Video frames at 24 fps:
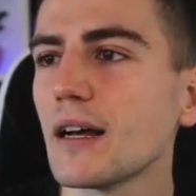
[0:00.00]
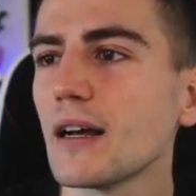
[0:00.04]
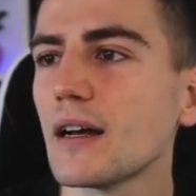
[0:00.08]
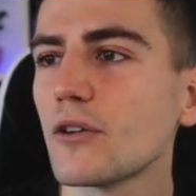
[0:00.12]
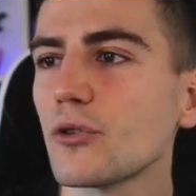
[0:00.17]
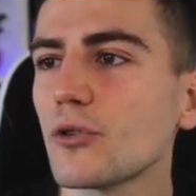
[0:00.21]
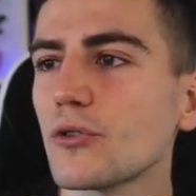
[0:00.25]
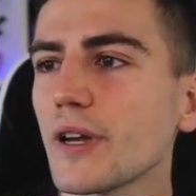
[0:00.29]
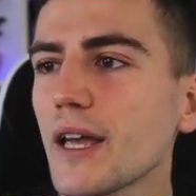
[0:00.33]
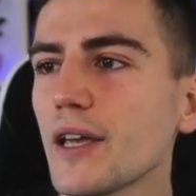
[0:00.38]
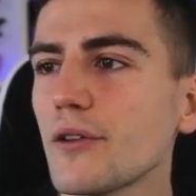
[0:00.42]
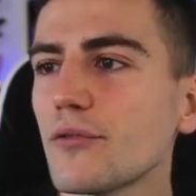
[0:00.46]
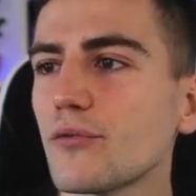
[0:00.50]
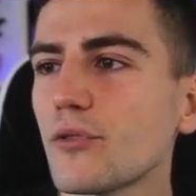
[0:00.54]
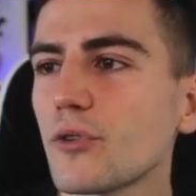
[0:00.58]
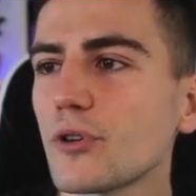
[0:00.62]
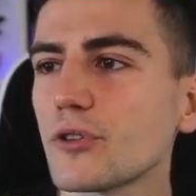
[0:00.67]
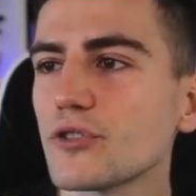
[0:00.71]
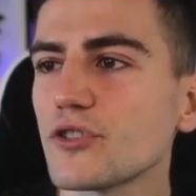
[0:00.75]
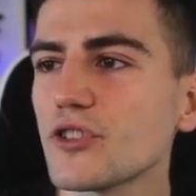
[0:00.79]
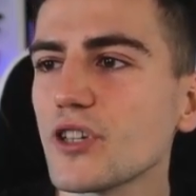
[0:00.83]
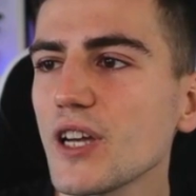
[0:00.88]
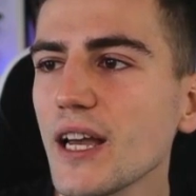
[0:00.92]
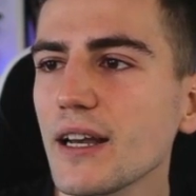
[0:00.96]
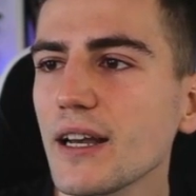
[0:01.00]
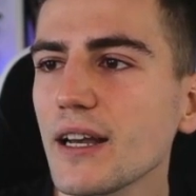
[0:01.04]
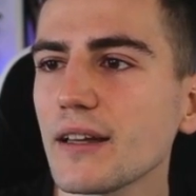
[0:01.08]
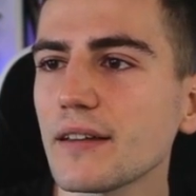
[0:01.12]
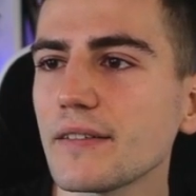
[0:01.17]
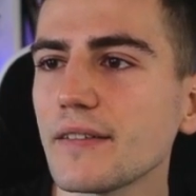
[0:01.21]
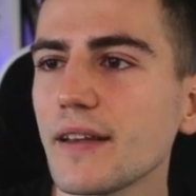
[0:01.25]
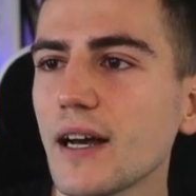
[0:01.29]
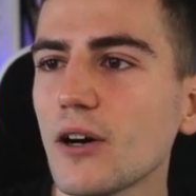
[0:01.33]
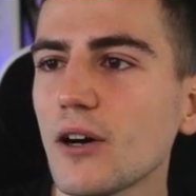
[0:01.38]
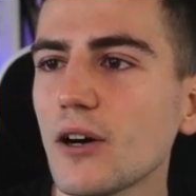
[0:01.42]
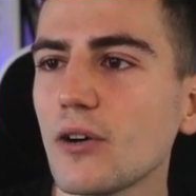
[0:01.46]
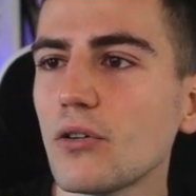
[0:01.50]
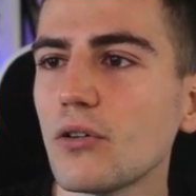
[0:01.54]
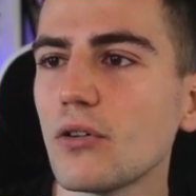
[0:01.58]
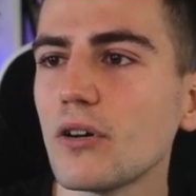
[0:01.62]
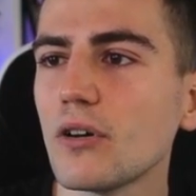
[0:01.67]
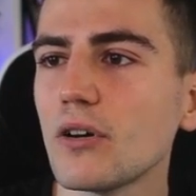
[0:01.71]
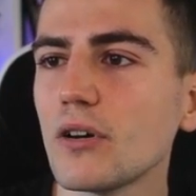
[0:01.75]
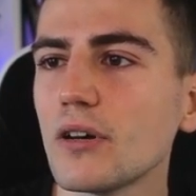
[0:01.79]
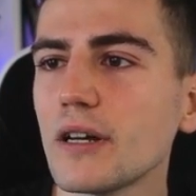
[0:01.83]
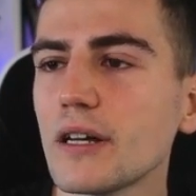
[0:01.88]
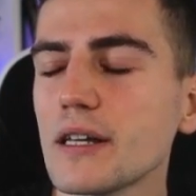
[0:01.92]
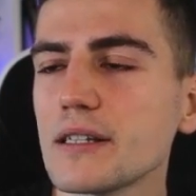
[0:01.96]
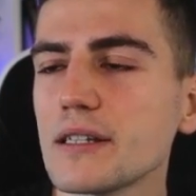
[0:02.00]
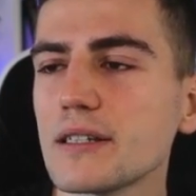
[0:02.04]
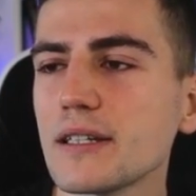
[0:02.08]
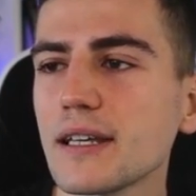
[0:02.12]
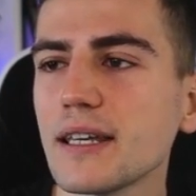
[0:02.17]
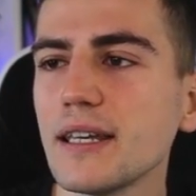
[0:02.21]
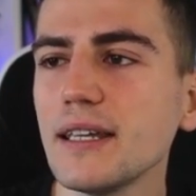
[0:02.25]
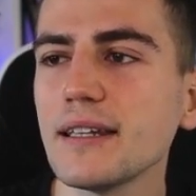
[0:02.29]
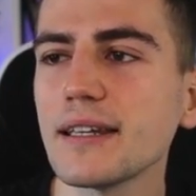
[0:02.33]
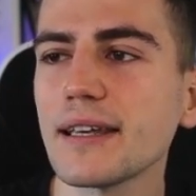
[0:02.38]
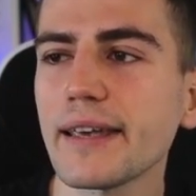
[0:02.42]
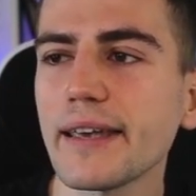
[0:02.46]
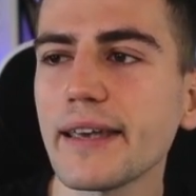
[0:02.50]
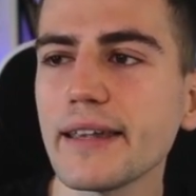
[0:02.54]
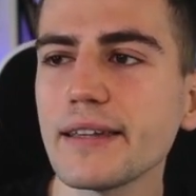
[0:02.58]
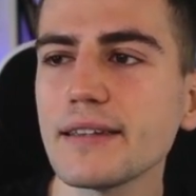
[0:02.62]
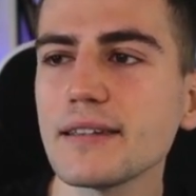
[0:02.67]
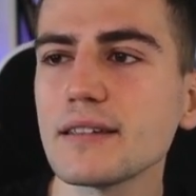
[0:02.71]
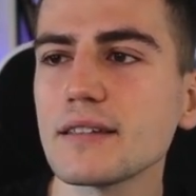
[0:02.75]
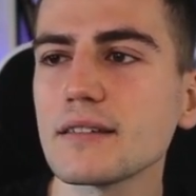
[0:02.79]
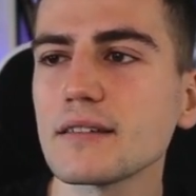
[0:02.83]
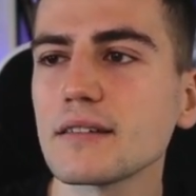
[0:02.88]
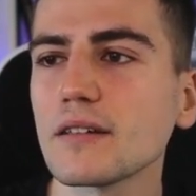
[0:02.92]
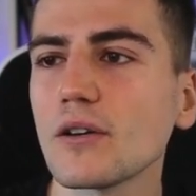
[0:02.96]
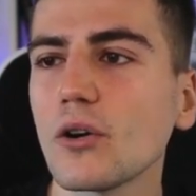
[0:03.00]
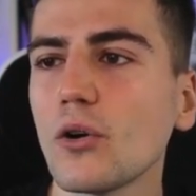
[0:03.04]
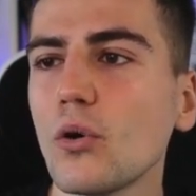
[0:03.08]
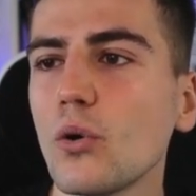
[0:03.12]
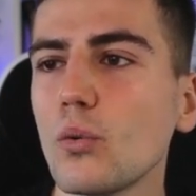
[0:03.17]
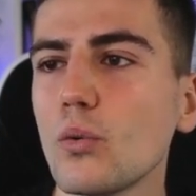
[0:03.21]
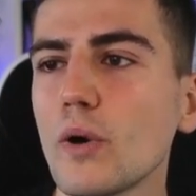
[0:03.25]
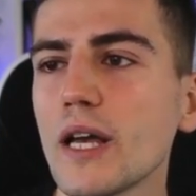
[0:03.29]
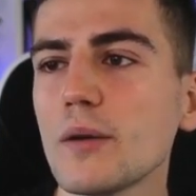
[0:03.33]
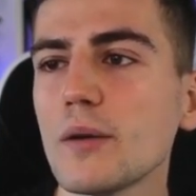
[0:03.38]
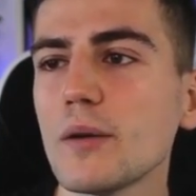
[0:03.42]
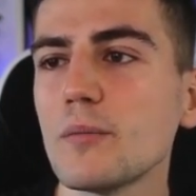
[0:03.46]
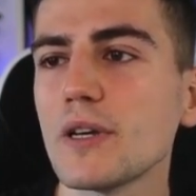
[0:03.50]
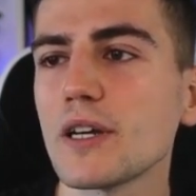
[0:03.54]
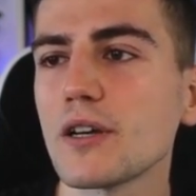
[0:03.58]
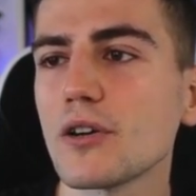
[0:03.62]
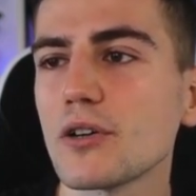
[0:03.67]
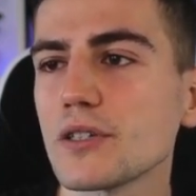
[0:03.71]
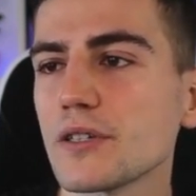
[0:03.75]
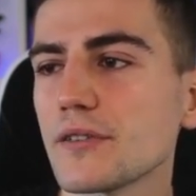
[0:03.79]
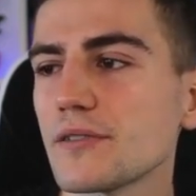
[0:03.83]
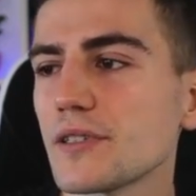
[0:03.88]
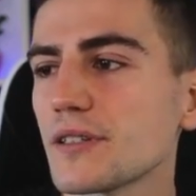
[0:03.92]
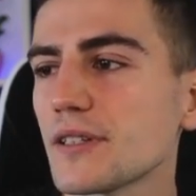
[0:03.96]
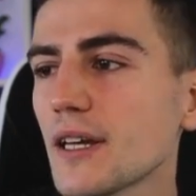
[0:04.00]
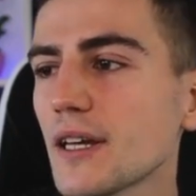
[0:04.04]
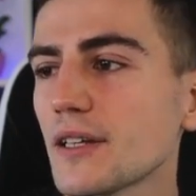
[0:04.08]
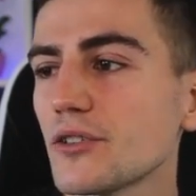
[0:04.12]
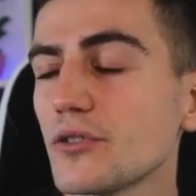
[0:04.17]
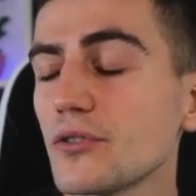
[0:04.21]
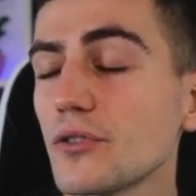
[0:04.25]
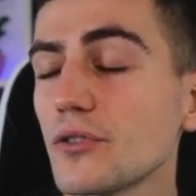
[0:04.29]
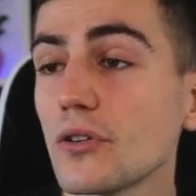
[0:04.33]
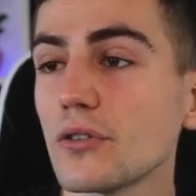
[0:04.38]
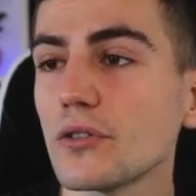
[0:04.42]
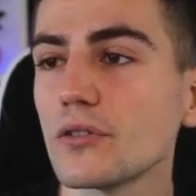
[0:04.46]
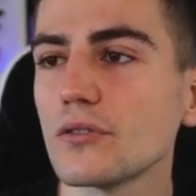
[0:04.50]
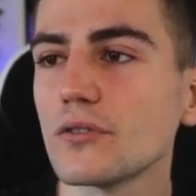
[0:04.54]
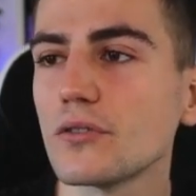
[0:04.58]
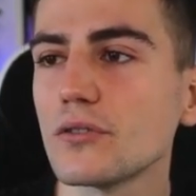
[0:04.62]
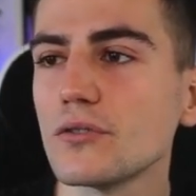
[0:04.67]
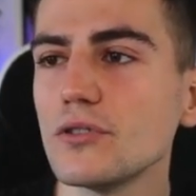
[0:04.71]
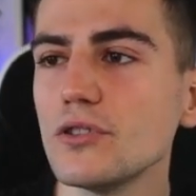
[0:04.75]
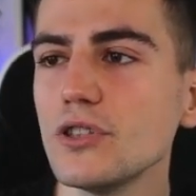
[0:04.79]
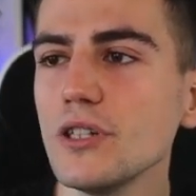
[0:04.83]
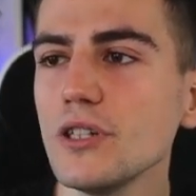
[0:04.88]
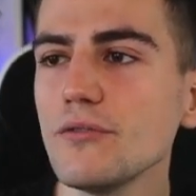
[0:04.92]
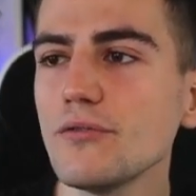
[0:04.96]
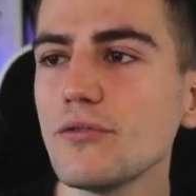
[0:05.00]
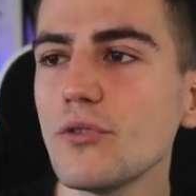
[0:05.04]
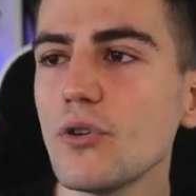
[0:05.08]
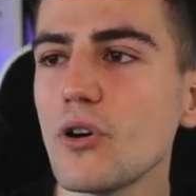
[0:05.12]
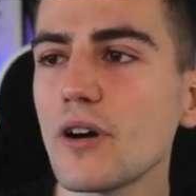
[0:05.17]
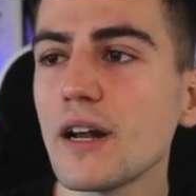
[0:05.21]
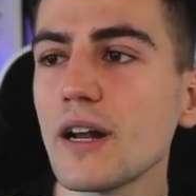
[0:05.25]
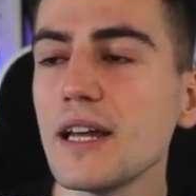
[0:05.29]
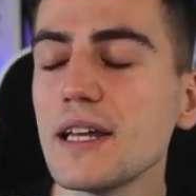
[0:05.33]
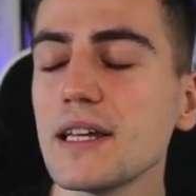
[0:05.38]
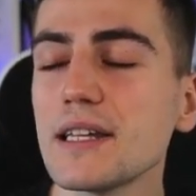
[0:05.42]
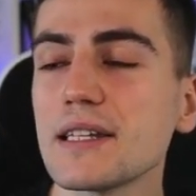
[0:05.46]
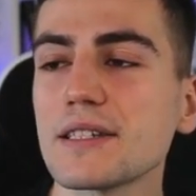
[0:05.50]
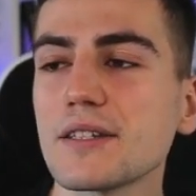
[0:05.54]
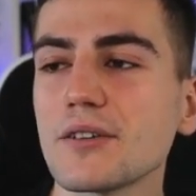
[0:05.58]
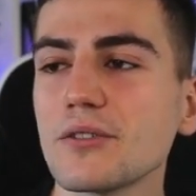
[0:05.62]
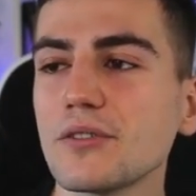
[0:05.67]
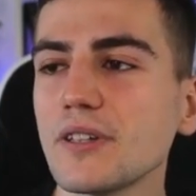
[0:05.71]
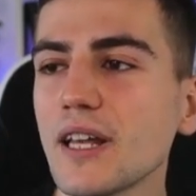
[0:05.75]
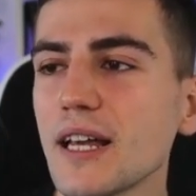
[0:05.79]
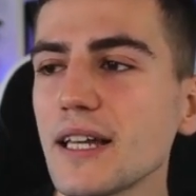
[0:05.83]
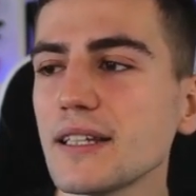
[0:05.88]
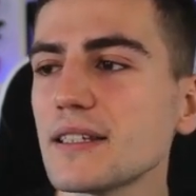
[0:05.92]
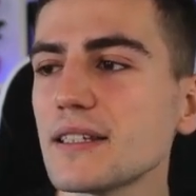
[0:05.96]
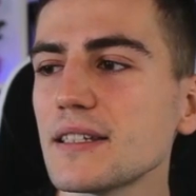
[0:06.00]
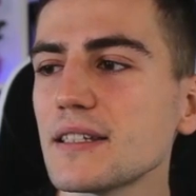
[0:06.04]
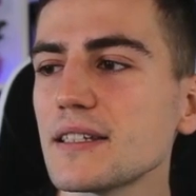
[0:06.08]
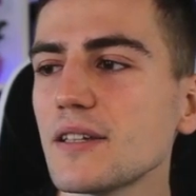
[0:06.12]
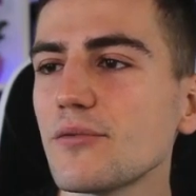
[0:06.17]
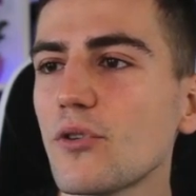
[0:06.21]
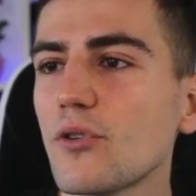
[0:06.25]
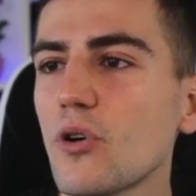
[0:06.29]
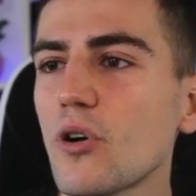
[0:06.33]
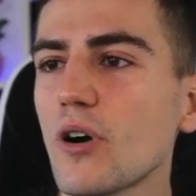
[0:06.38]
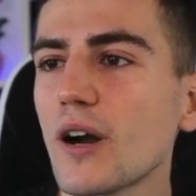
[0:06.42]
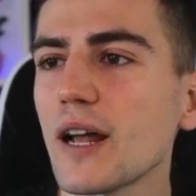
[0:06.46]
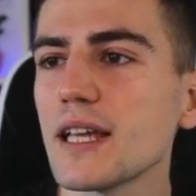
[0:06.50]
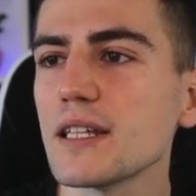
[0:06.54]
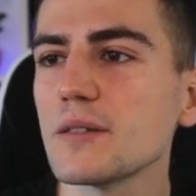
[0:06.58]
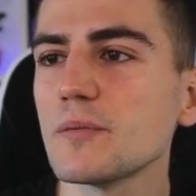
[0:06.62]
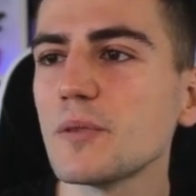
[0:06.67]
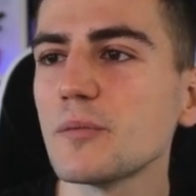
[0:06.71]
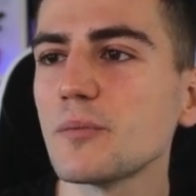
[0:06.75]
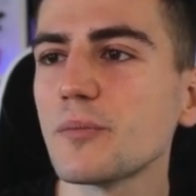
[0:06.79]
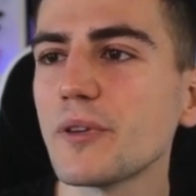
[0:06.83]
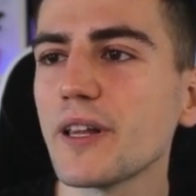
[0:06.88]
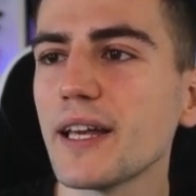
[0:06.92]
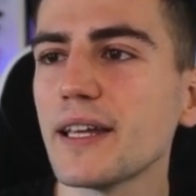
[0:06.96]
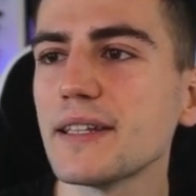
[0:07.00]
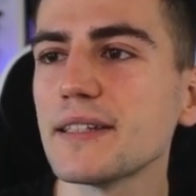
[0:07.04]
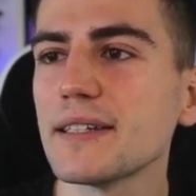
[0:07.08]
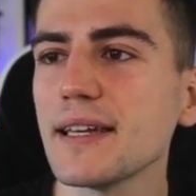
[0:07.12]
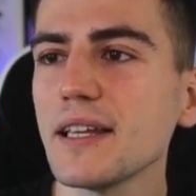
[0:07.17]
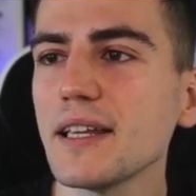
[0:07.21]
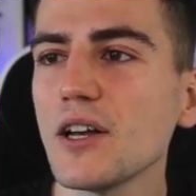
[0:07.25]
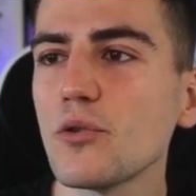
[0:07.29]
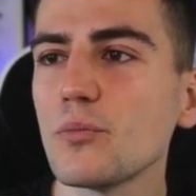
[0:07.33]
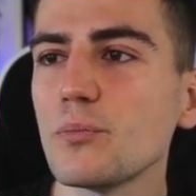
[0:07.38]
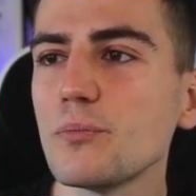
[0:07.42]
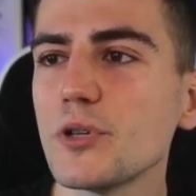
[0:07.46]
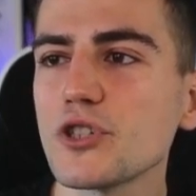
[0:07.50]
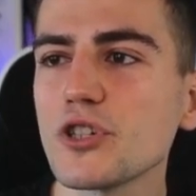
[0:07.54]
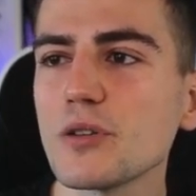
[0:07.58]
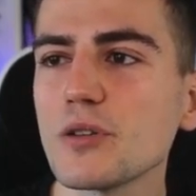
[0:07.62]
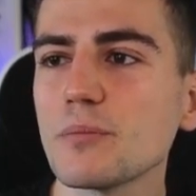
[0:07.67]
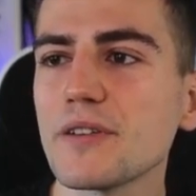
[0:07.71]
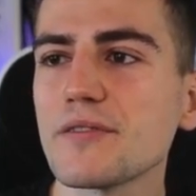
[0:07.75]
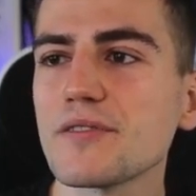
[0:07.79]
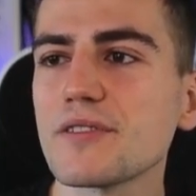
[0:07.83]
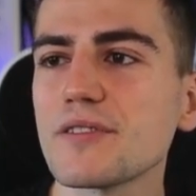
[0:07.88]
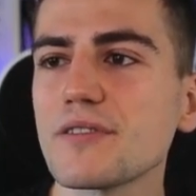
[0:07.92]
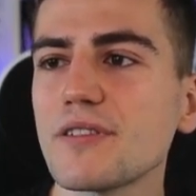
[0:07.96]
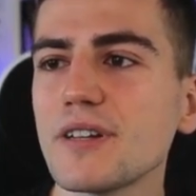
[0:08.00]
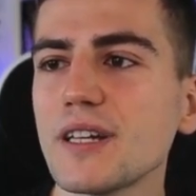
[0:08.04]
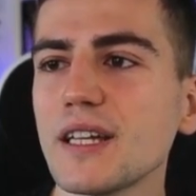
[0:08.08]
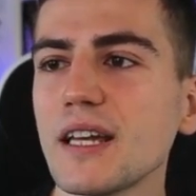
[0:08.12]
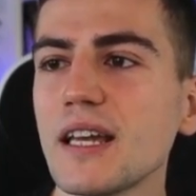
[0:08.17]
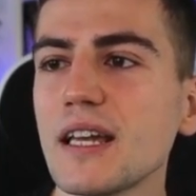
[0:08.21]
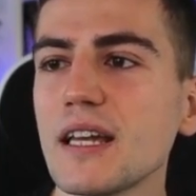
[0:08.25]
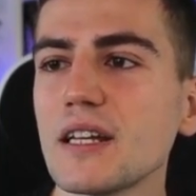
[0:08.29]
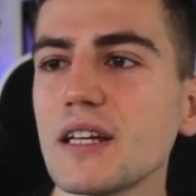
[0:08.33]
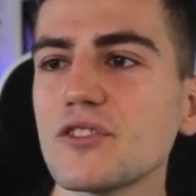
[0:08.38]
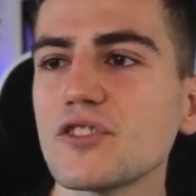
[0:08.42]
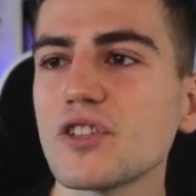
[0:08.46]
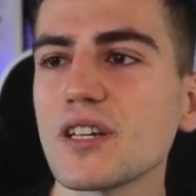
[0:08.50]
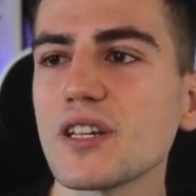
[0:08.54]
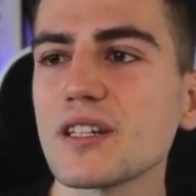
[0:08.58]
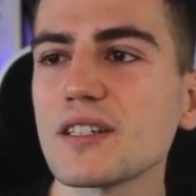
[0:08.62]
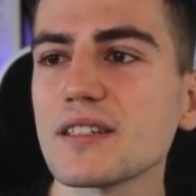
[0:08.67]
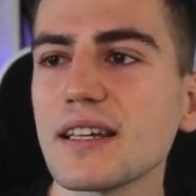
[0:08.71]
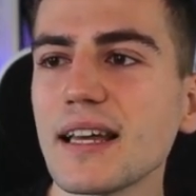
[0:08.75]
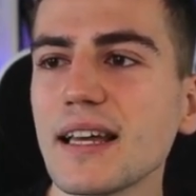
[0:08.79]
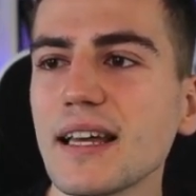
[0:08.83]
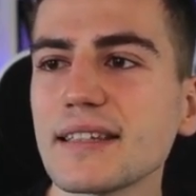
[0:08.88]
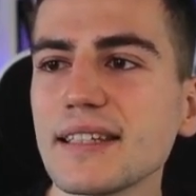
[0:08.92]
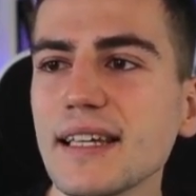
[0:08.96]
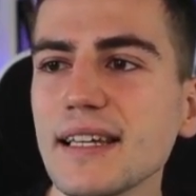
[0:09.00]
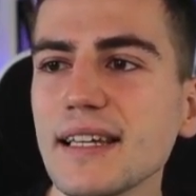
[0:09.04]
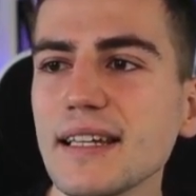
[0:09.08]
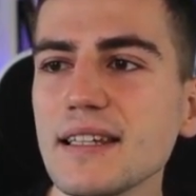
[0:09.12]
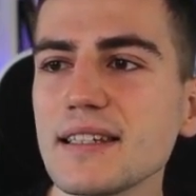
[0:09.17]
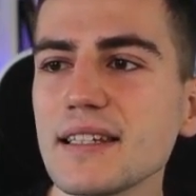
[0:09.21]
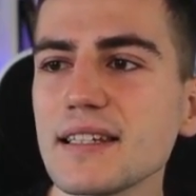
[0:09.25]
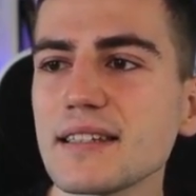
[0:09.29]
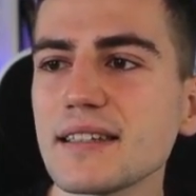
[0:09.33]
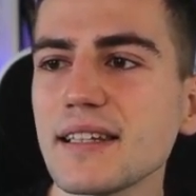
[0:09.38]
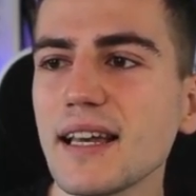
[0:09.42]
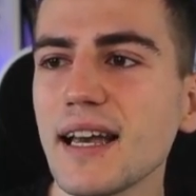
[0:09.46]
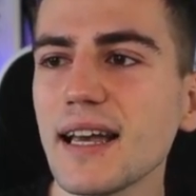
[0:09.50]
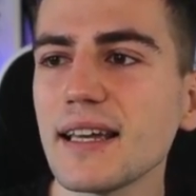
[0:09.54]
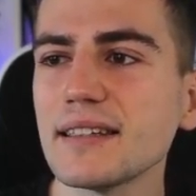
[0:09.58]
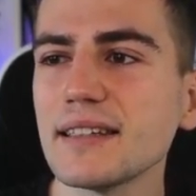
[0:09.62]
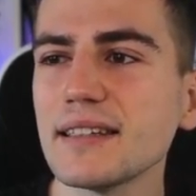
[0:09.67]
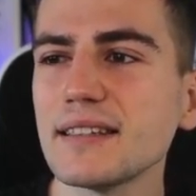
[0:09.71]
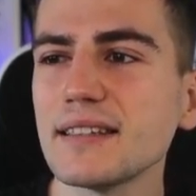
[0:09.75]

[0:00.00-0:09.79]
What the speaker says: Rook a4 check. Now the king can't go away because of this knight to g4, so knight c4 has been played, and now bishop f3, just attacking this knight.